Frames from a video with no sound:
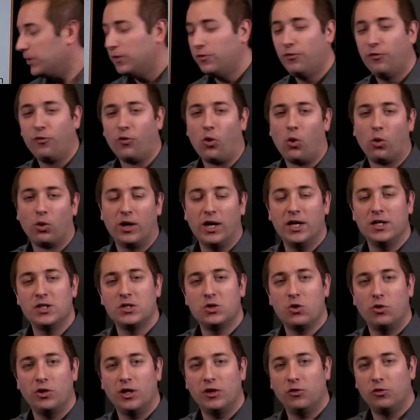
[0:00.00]
bit 4, and
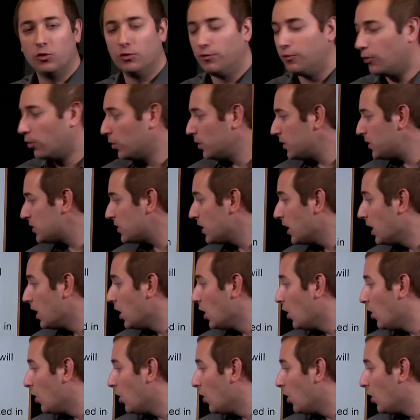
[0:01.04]
so on and so forth,